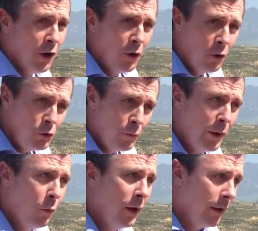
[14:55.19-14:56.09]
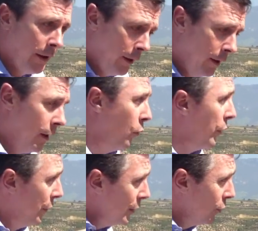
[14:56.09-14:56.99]
goes very well here
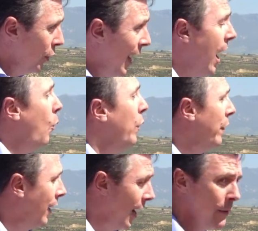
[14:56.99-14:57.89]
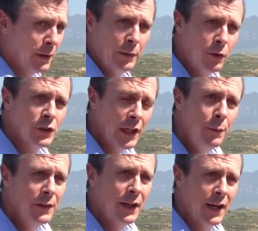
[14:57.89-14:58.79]
with this soil and with the climate, because
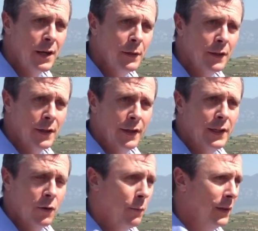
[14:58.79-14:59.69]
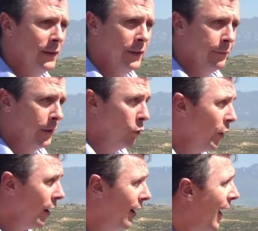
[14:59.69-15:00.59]
even the climate is completely different.
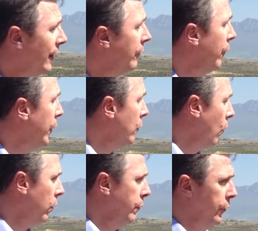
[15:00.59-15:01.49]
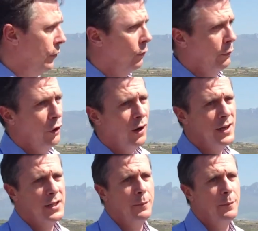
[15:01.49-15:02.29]
We're at the very north. You know, Rioja is